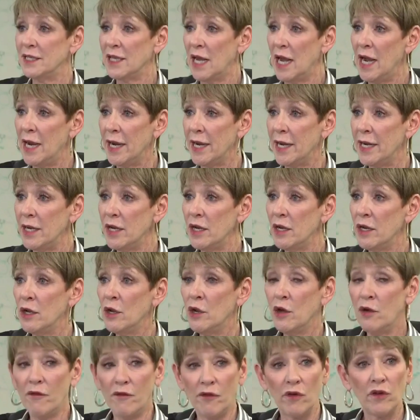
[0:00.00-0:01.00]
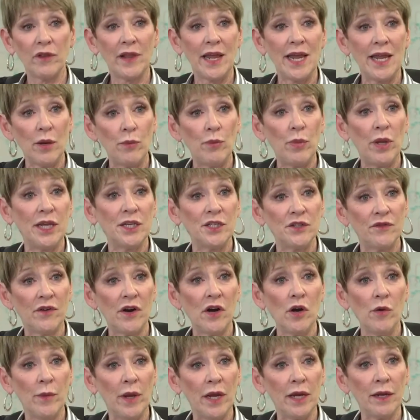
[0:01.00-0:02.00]
designed for land-based
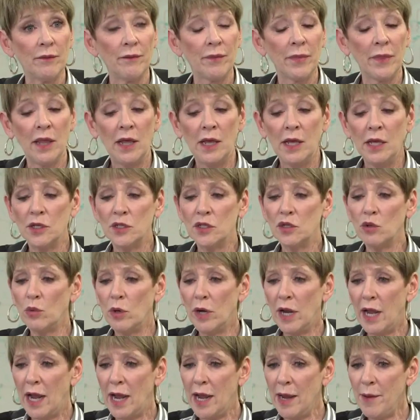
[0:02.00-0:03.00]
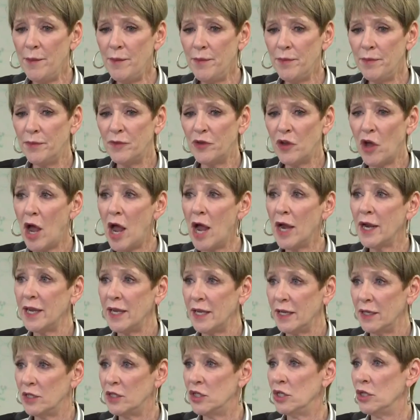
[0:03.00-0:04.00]
farming. AquaBounty CEO
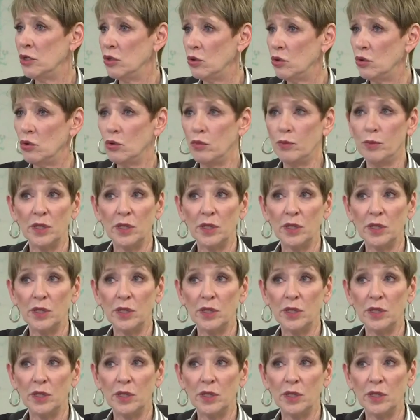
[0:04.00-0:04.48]
Sylvia Wulf